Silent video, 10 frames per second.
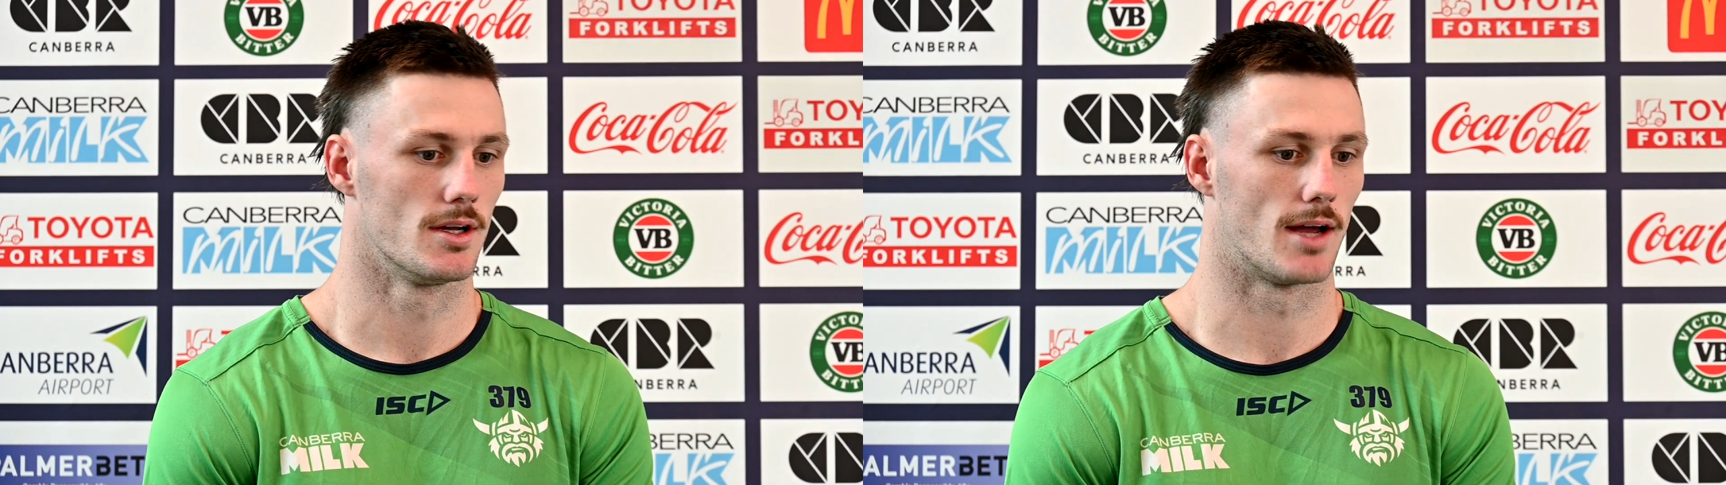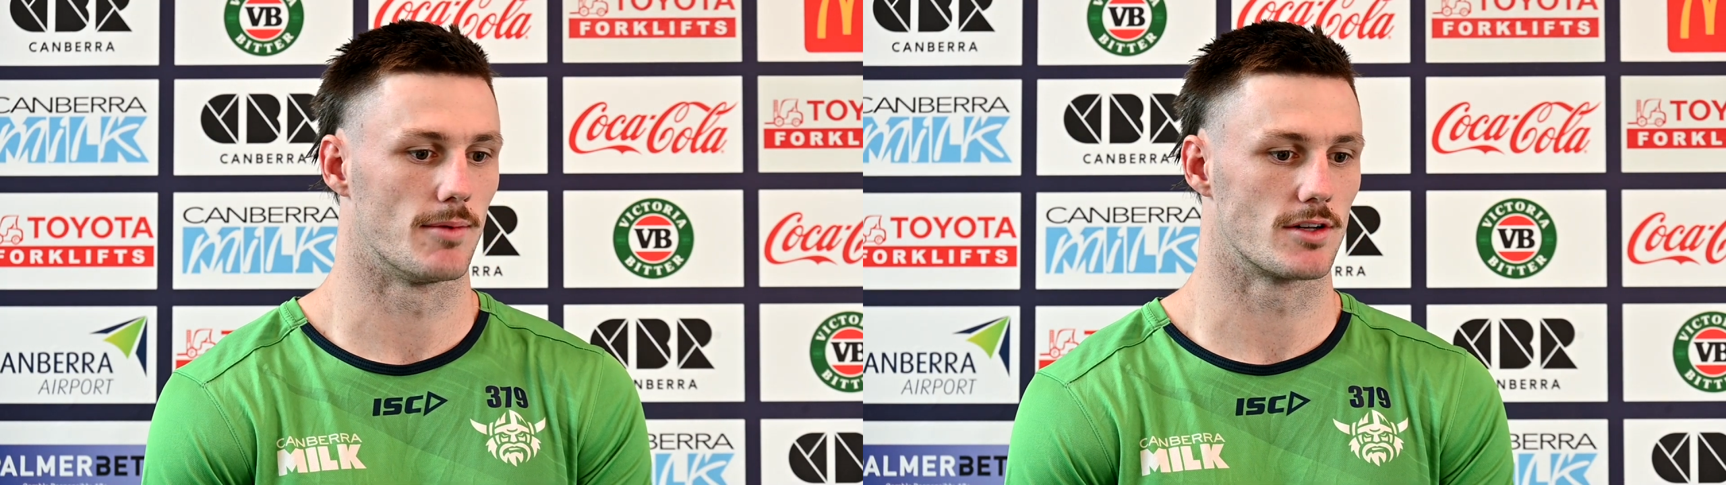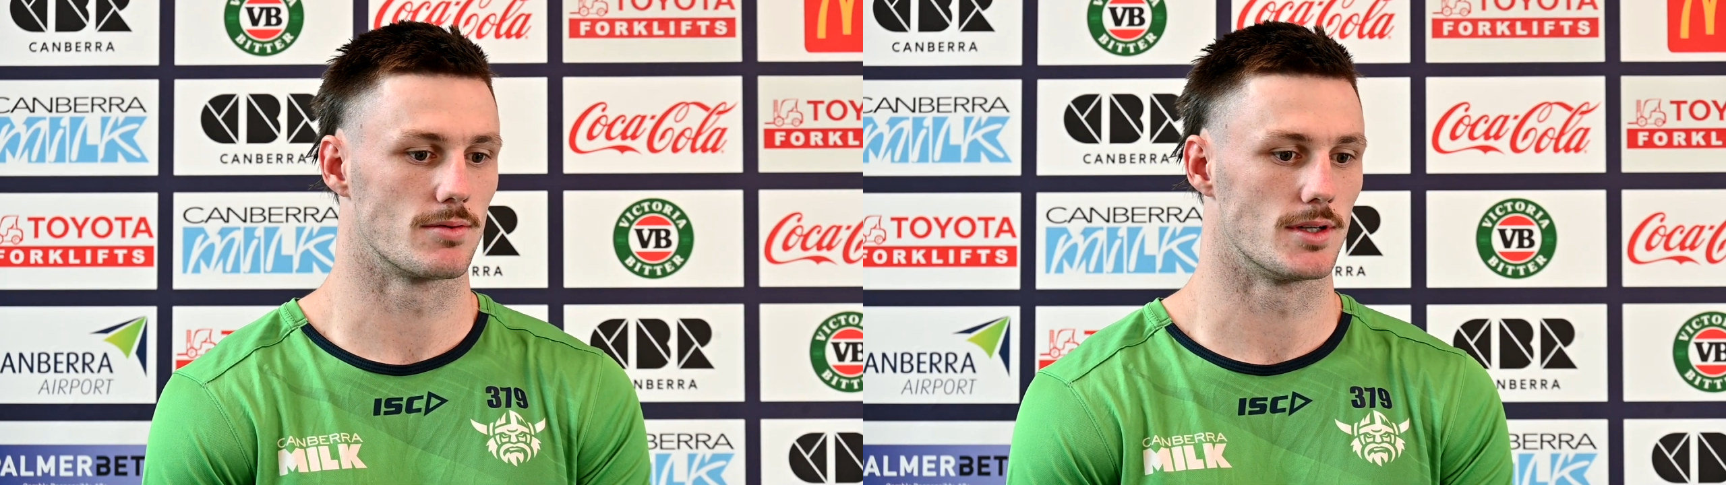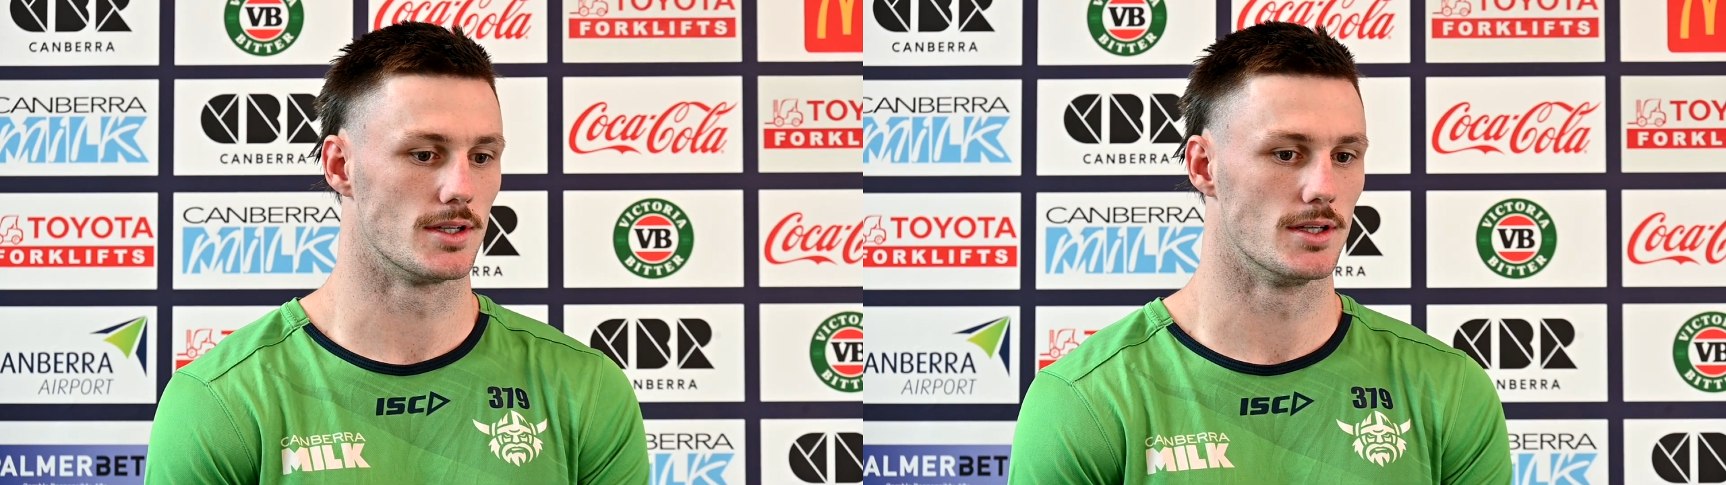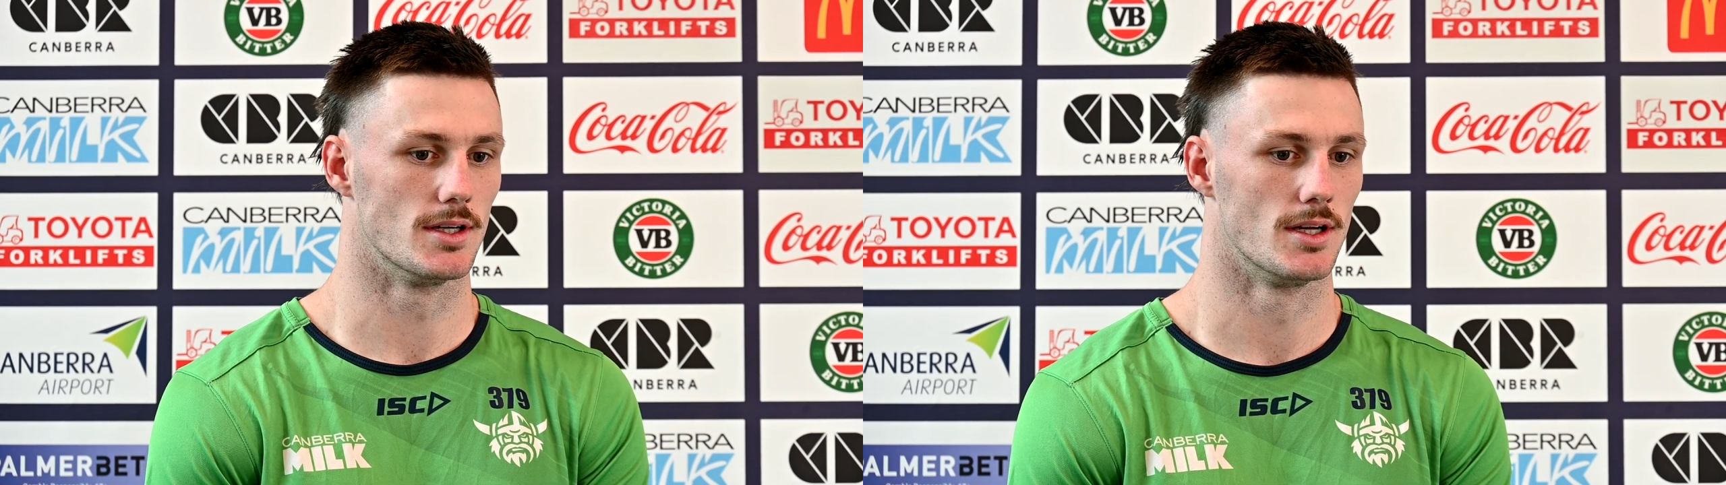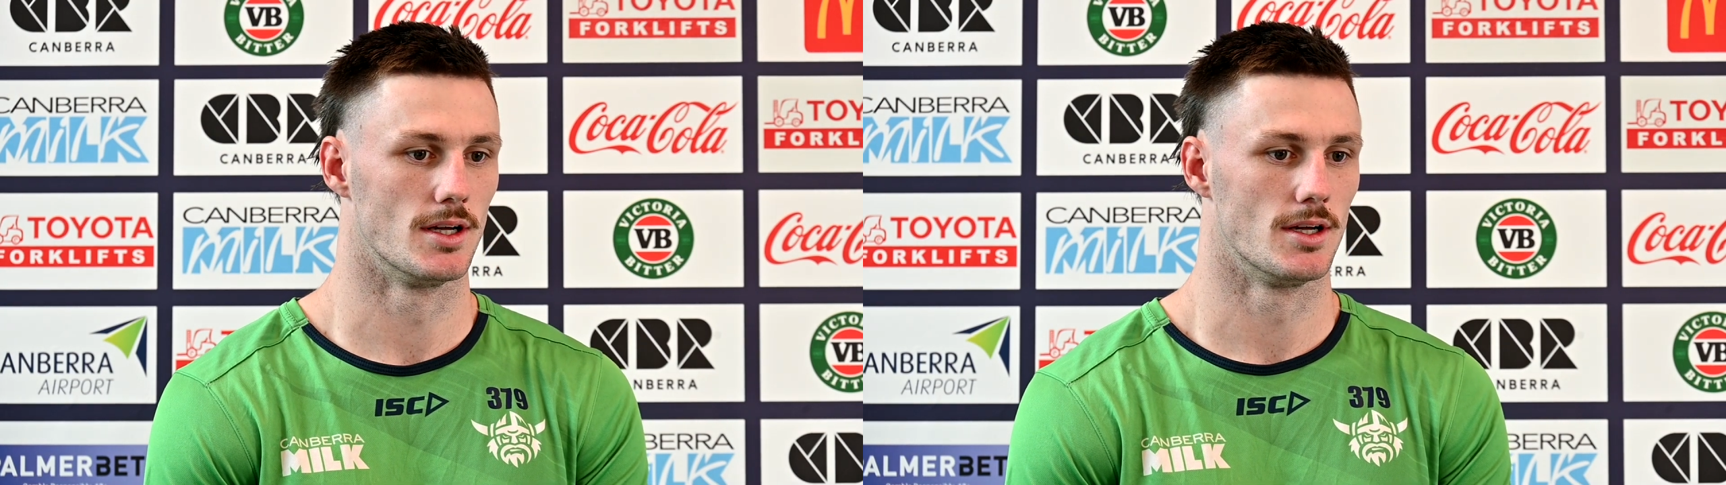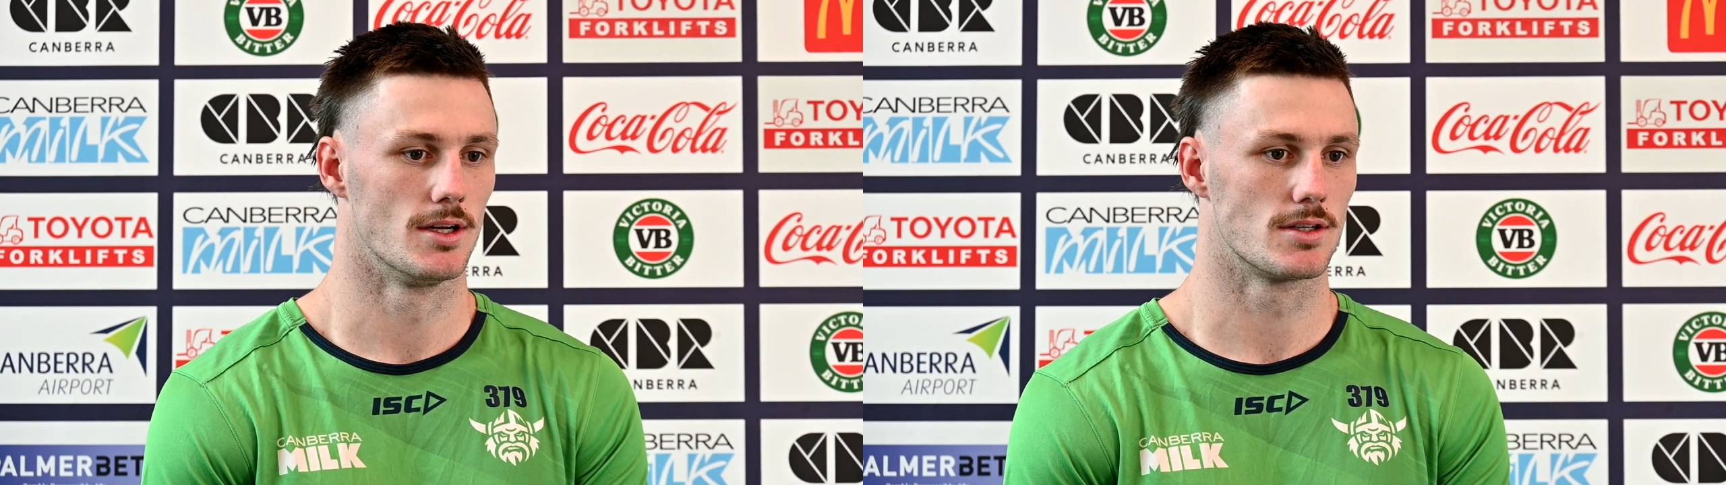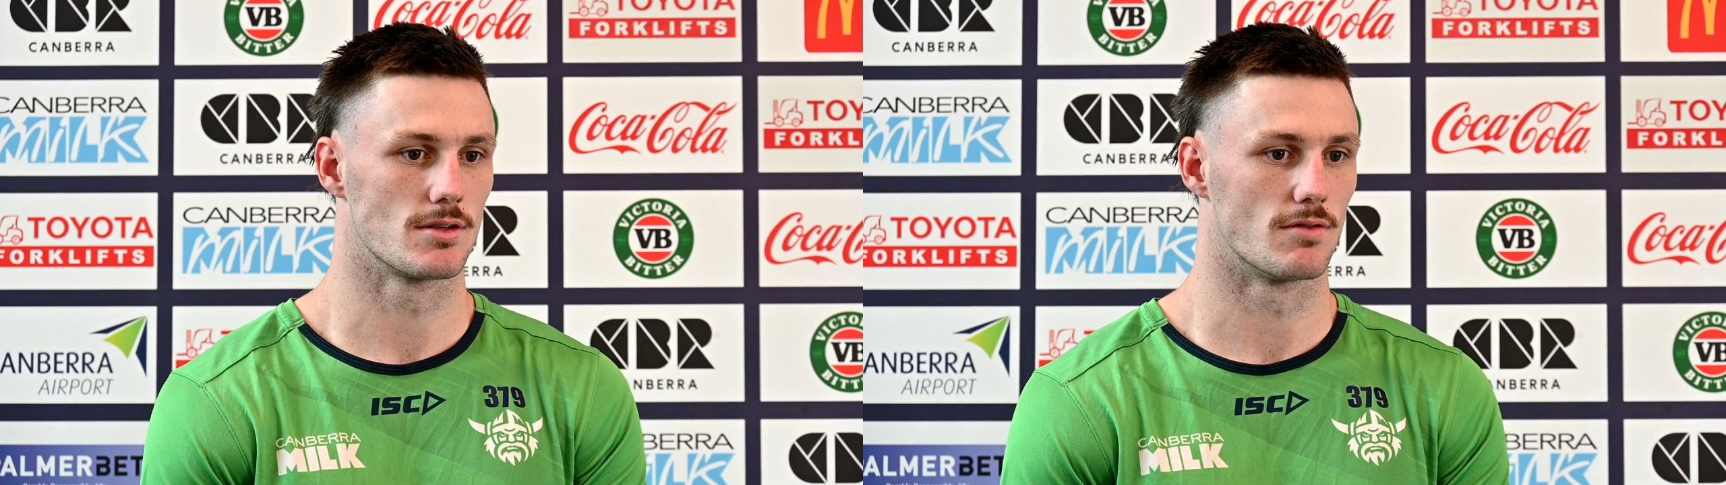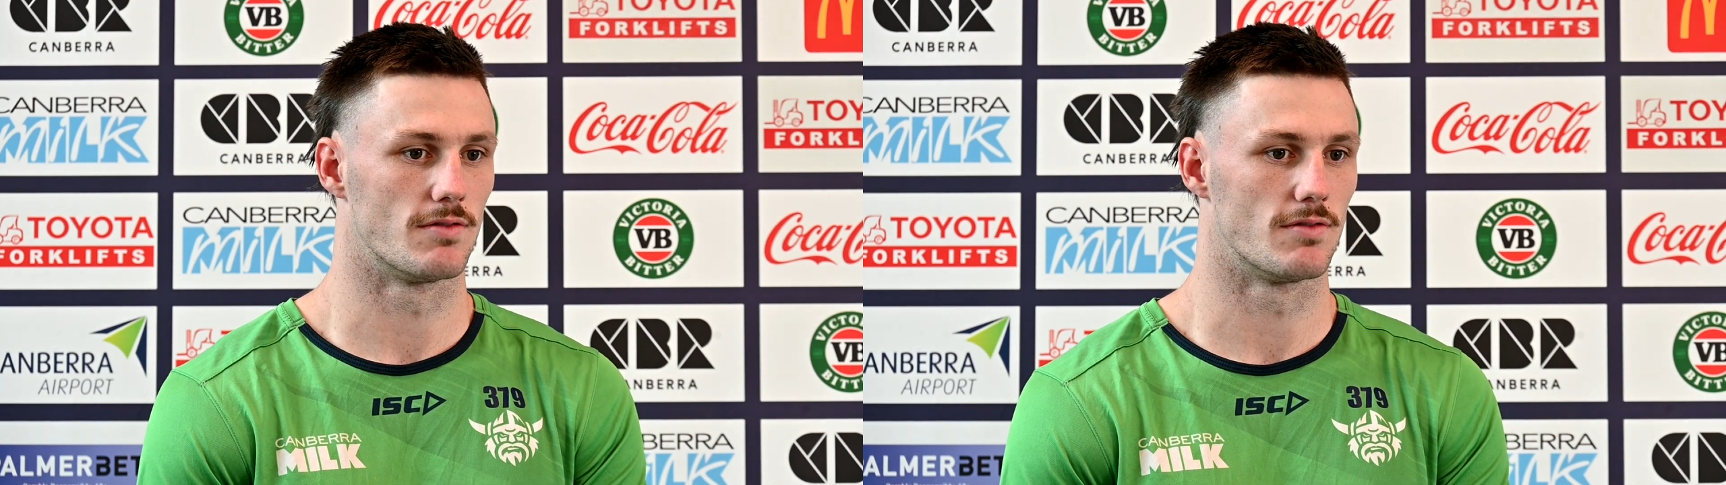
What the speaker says: how much we sort of